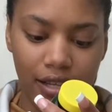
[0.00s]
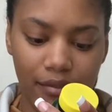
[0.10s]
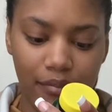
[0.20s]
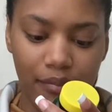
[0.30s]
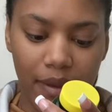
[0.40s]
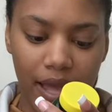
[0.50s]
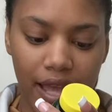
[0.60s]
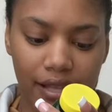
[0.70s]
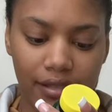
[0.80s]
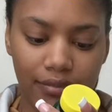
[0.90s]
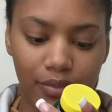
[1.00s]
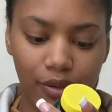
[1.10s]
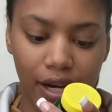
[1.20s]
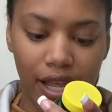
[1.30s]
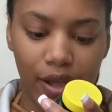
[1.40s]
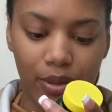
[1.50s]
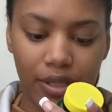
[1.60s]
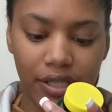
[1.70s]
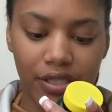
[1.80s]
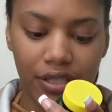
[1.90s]
may support
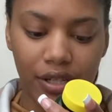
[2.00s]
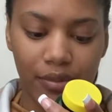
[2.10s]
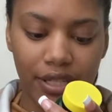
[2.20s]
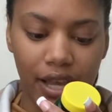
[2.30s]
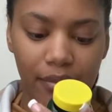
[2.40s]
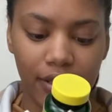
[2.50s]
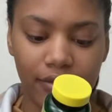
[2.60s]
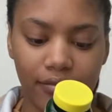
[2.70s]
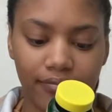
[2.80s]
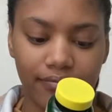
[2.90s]
healthy sugar metabolism.